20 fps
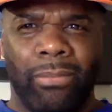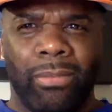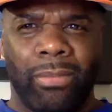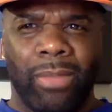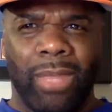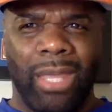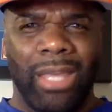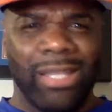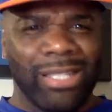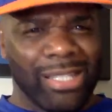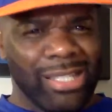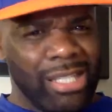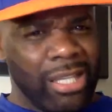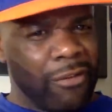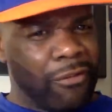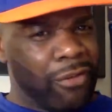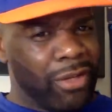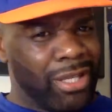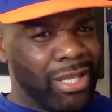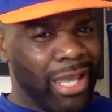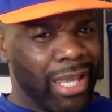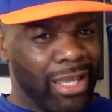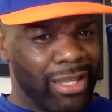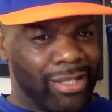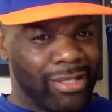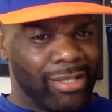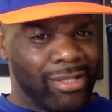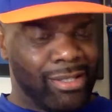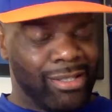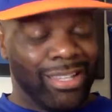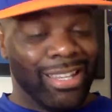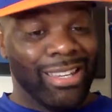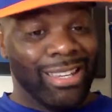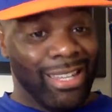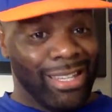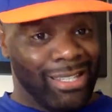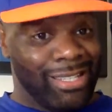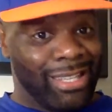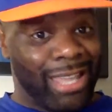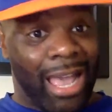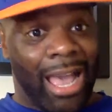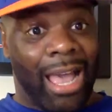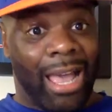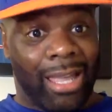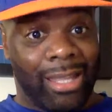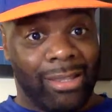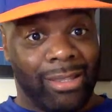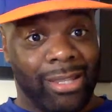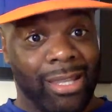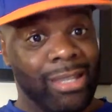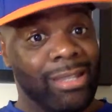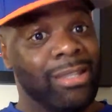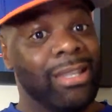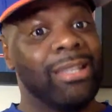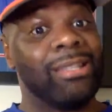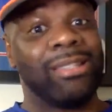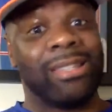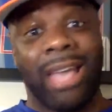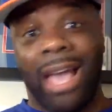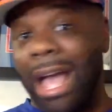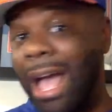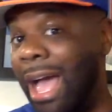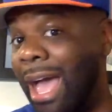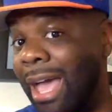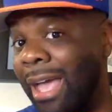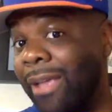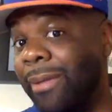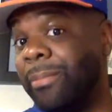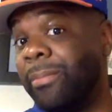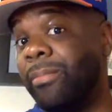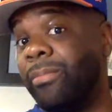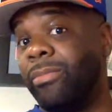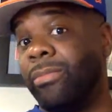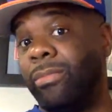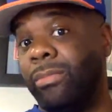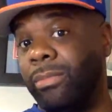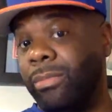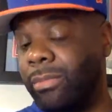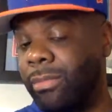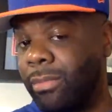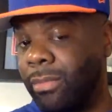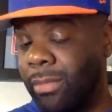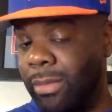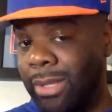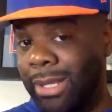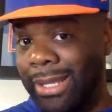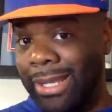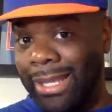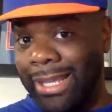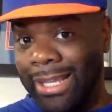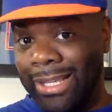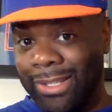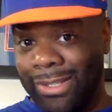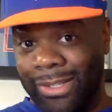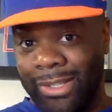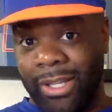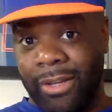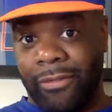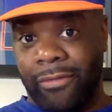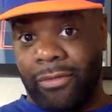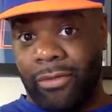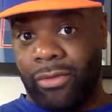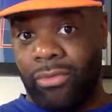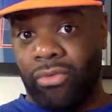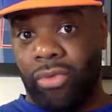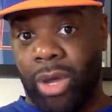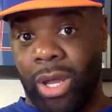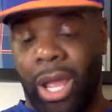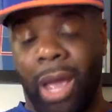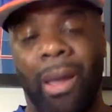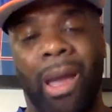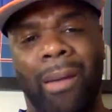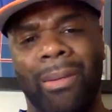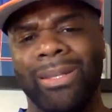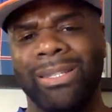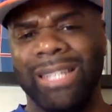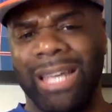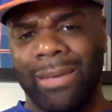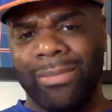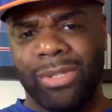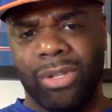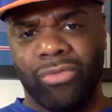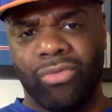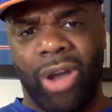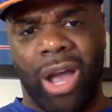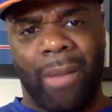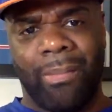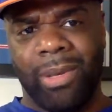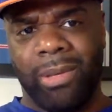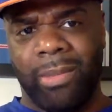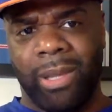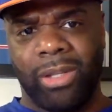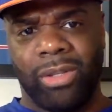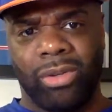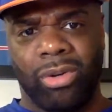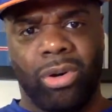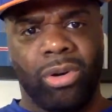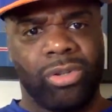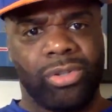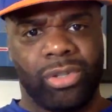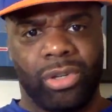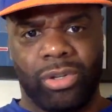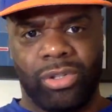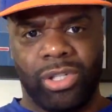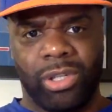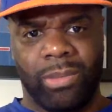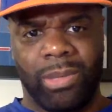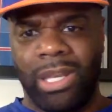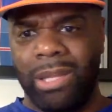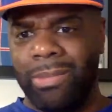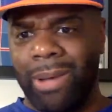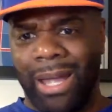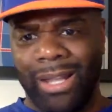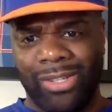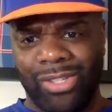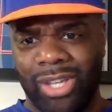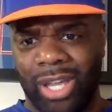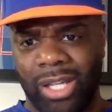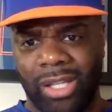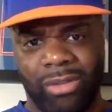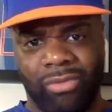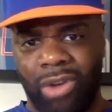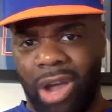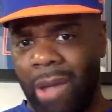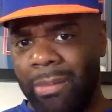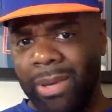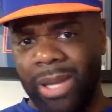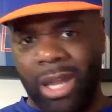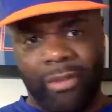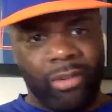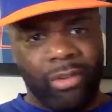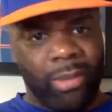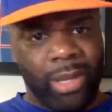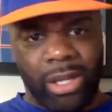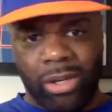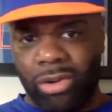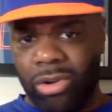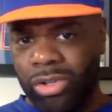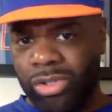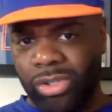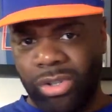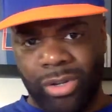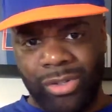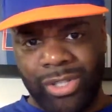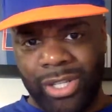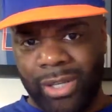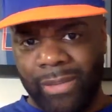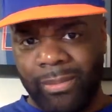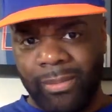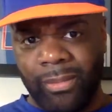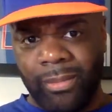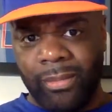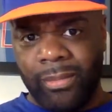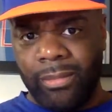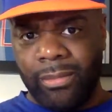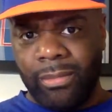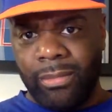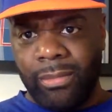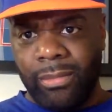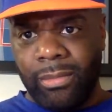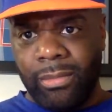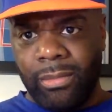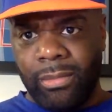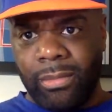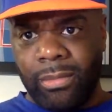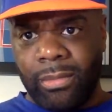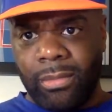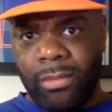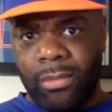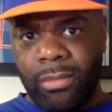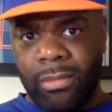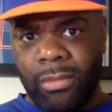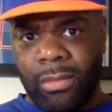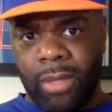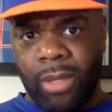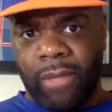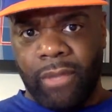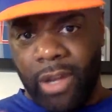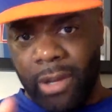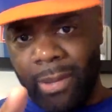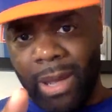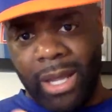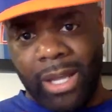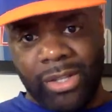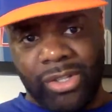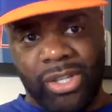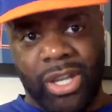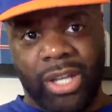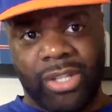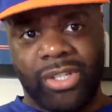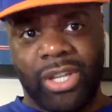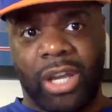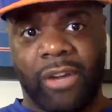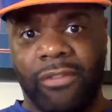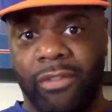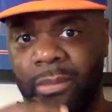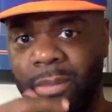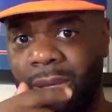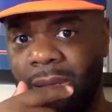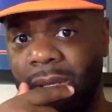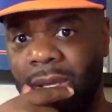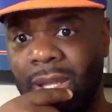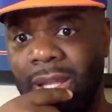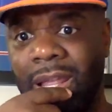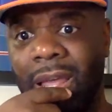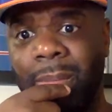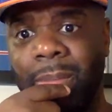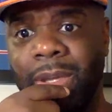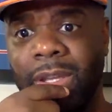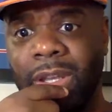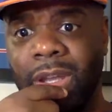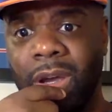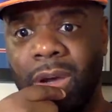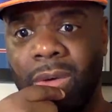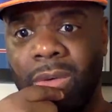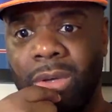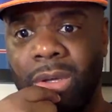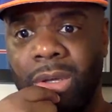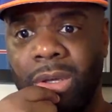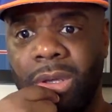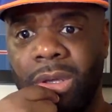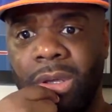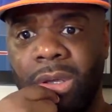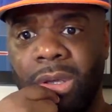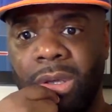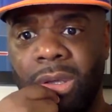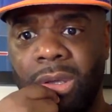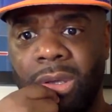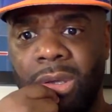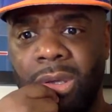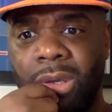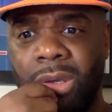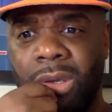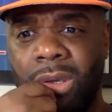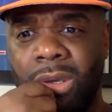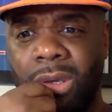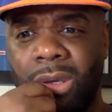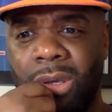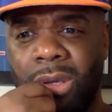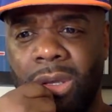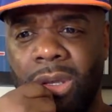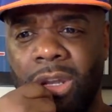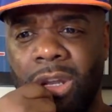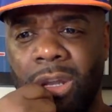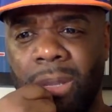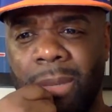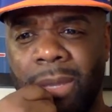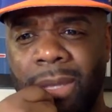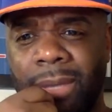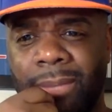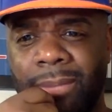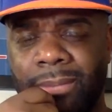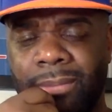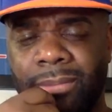he's a different case than this guy. This guy is different, right? How many times did Rodman make the All-Star team? Anybody check? Did Rodman ever make an All-Star team? If anybody could check for me and let me know. You know what I mean?